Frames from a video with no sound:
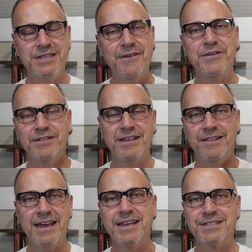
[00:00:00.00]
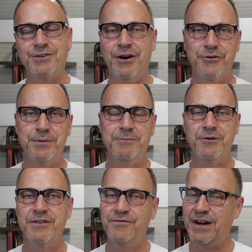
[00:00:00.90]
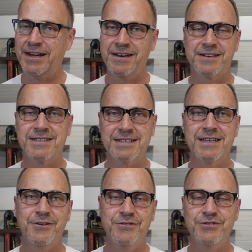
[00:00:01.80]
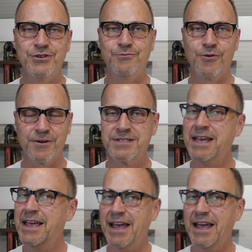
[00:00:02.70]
definitely like it so other people can find it, because that's how YouTube works,